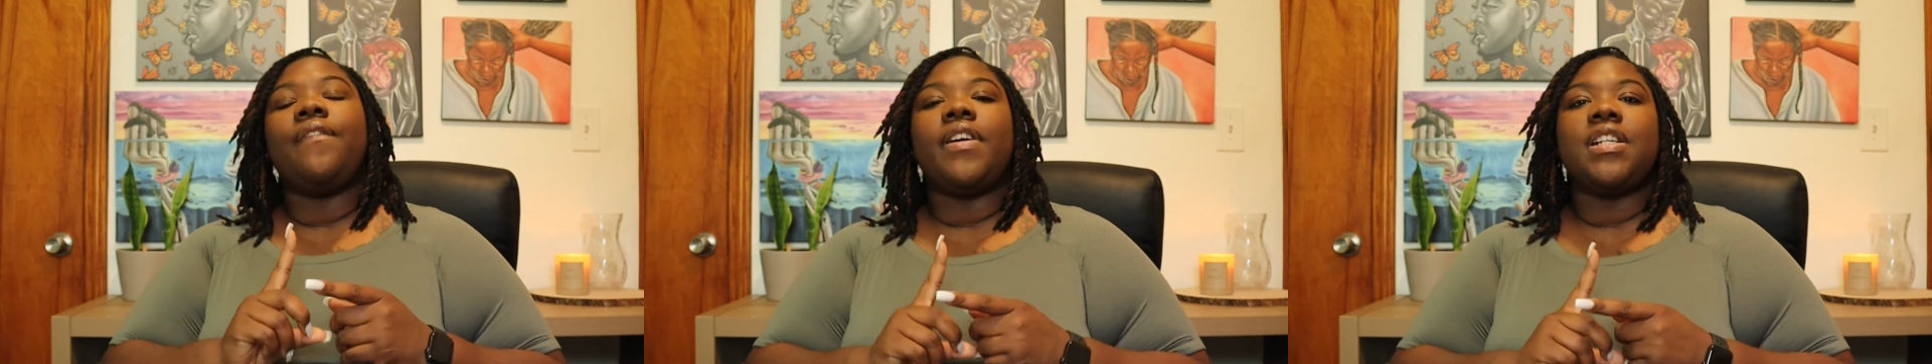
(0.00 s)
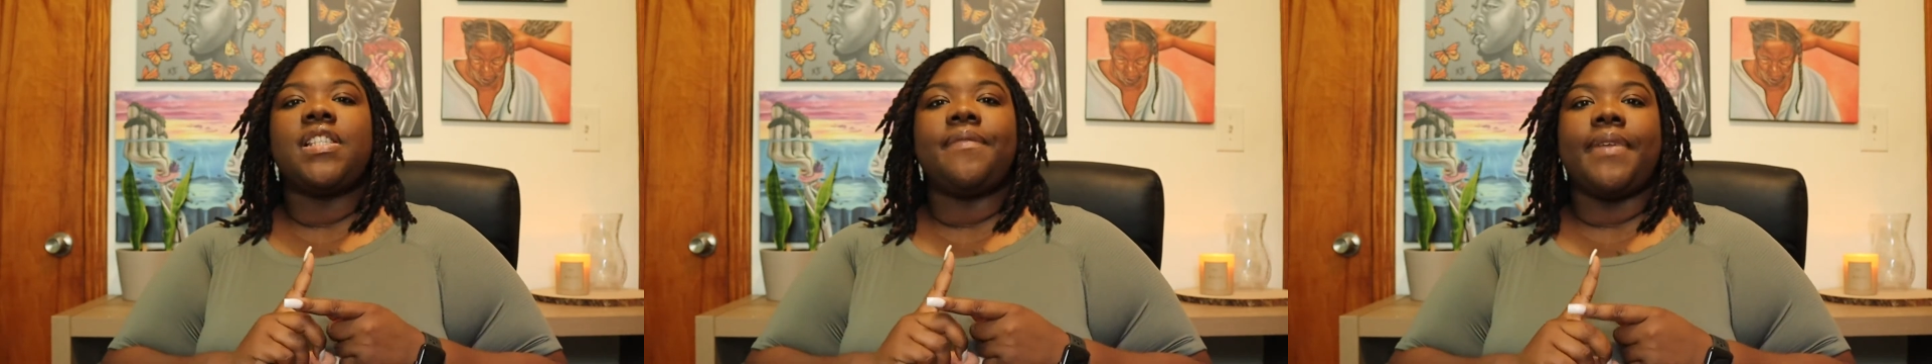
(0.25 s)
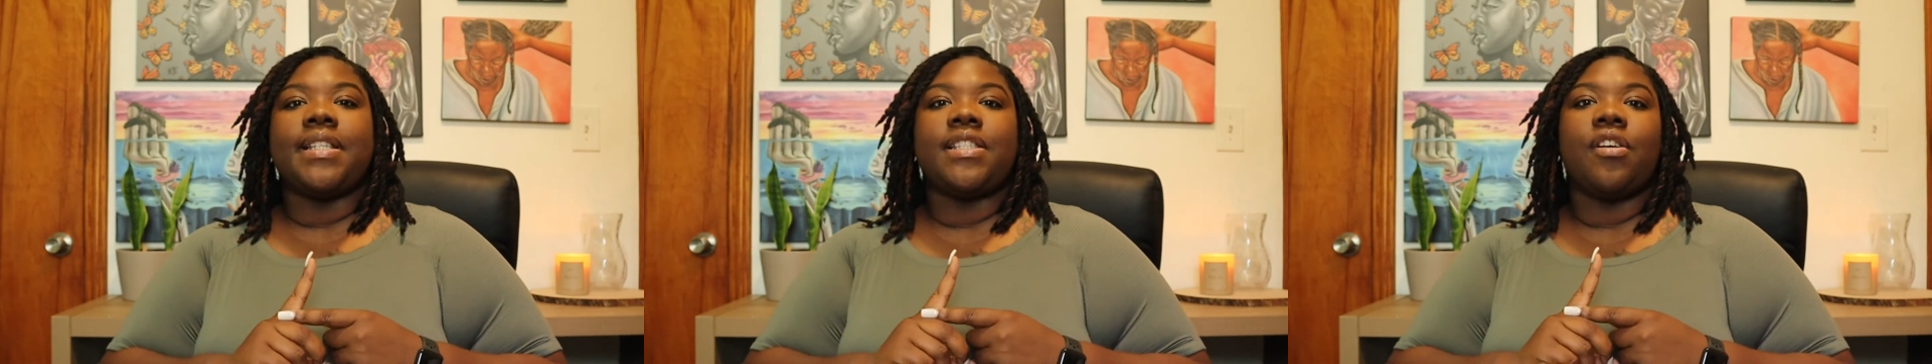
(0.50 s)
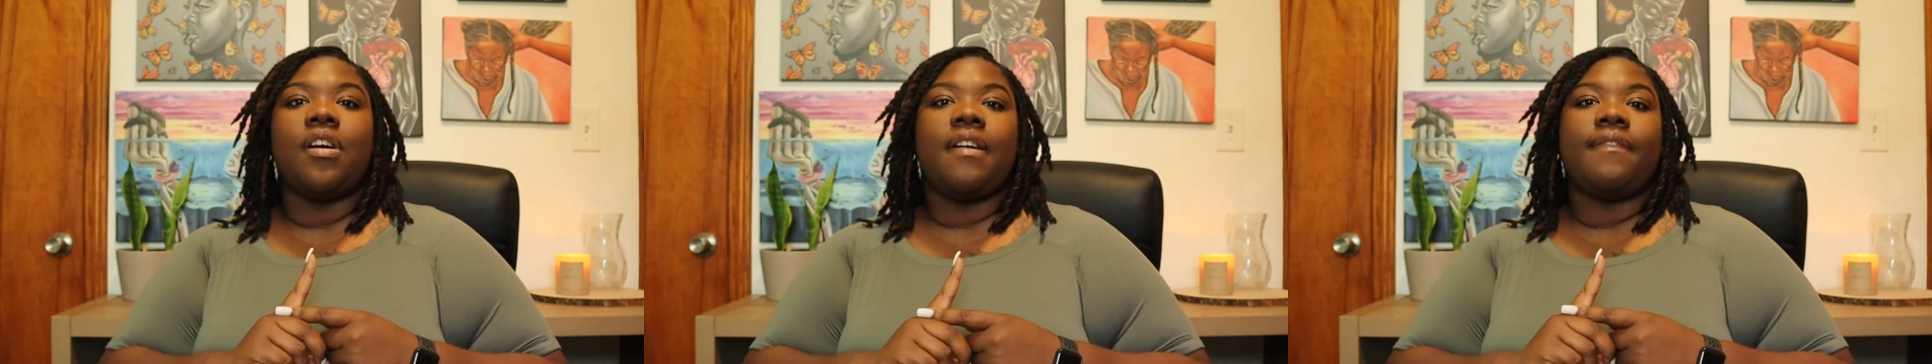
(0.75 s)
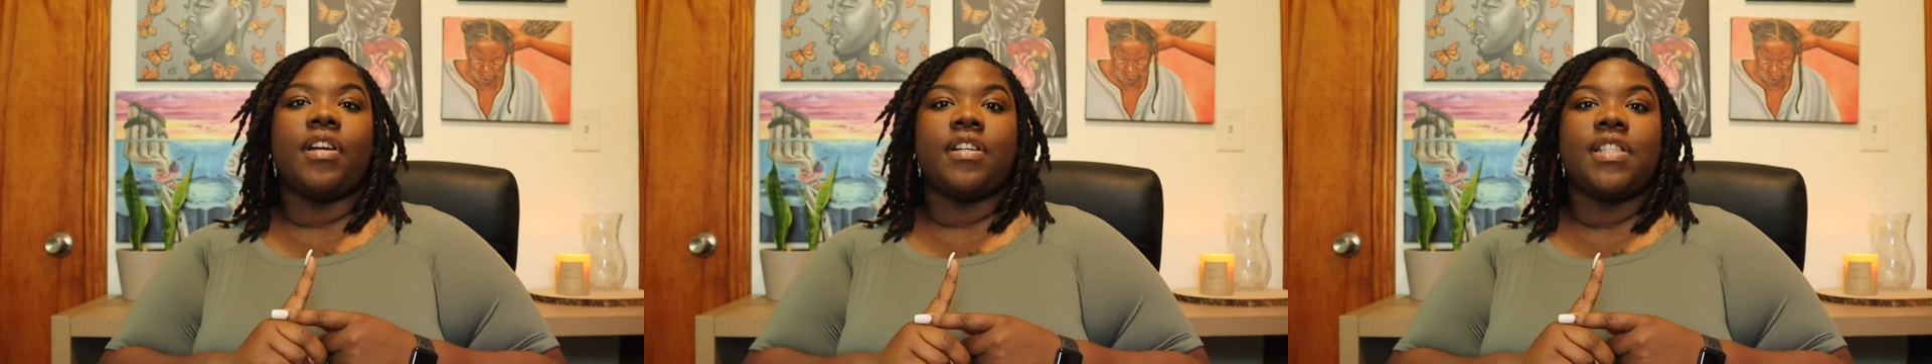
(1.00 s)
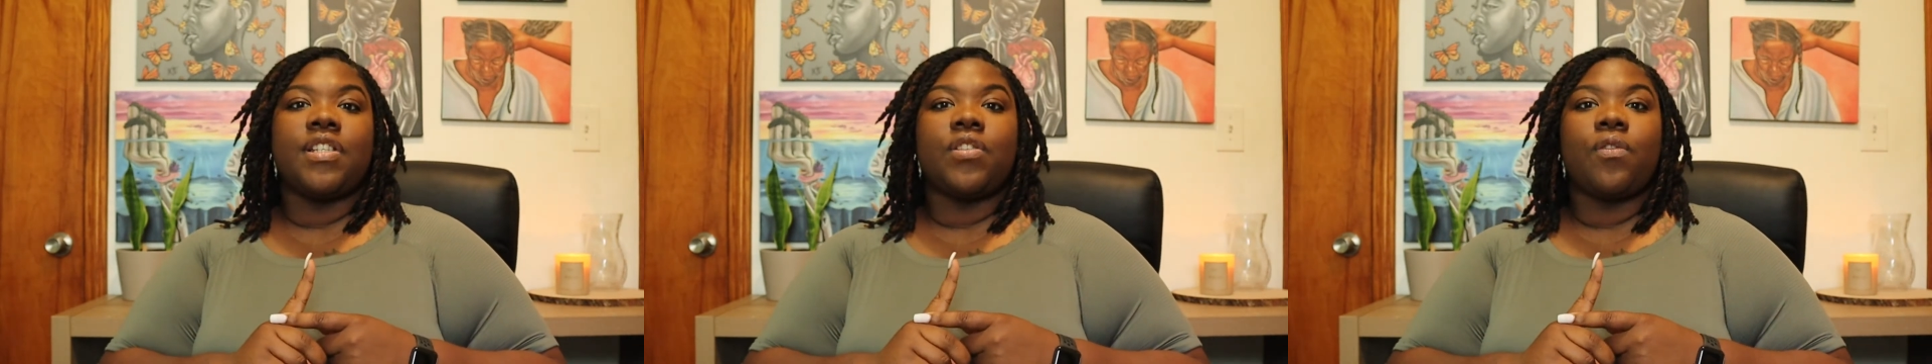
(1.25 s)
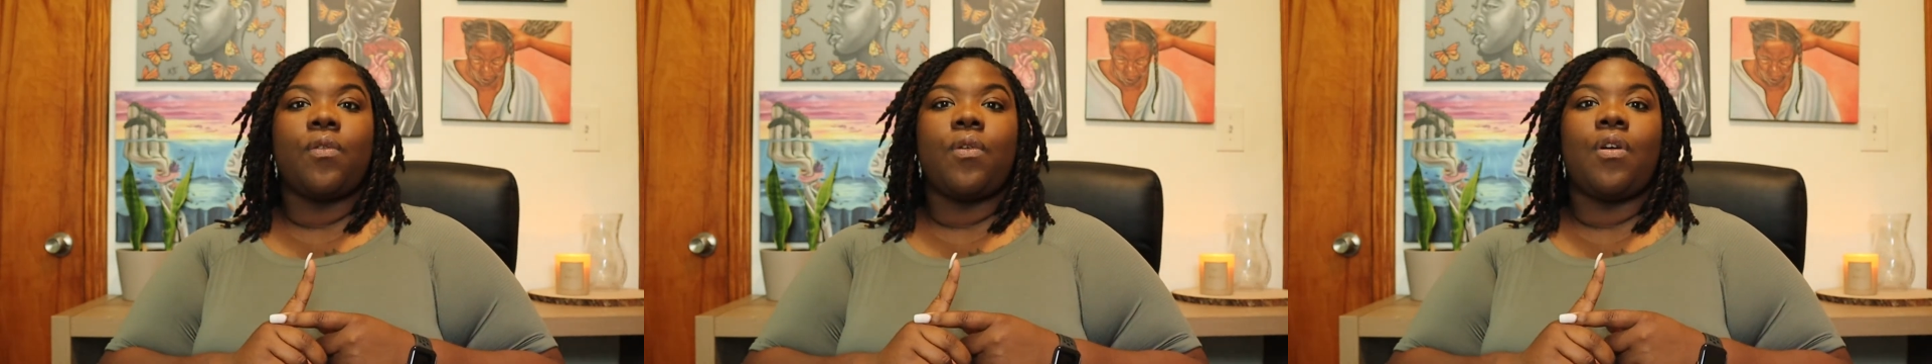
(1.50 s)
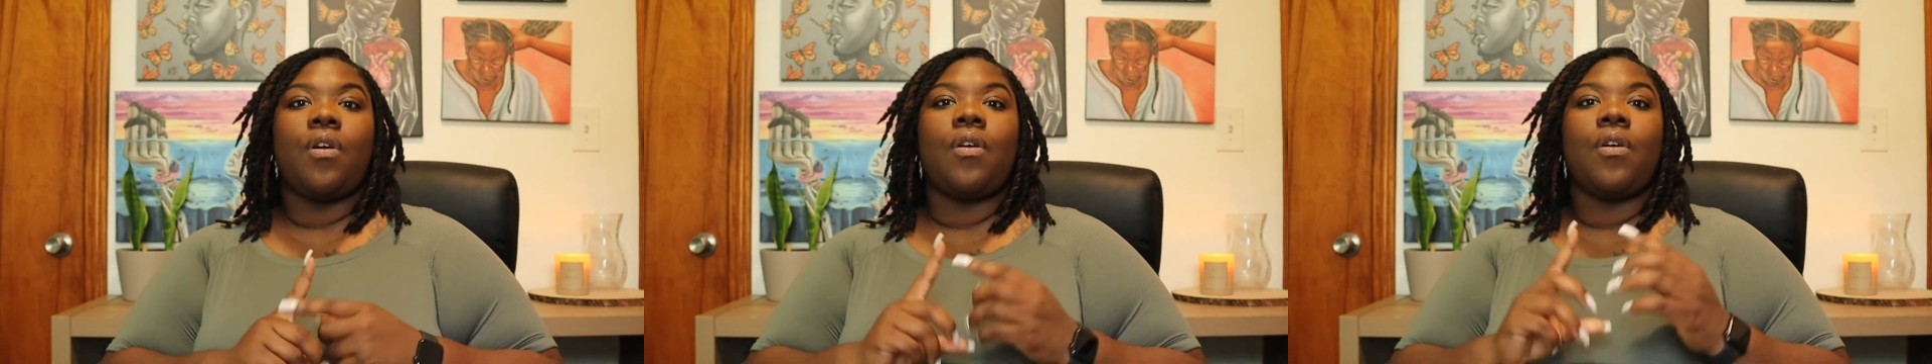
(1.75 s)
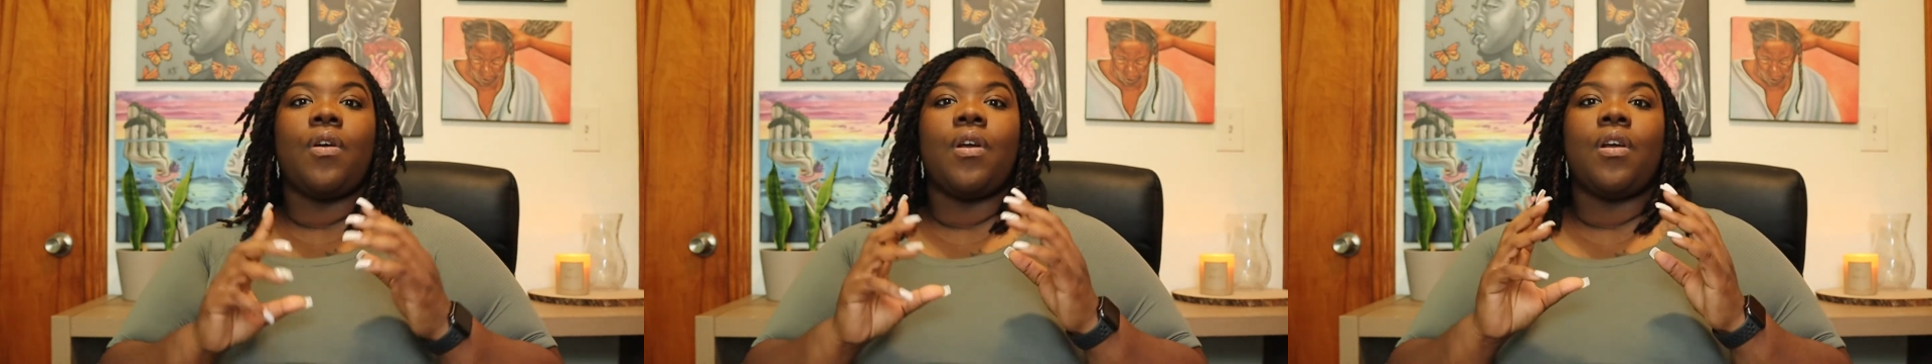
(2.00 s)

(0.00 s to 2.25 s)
first semester of nursing school,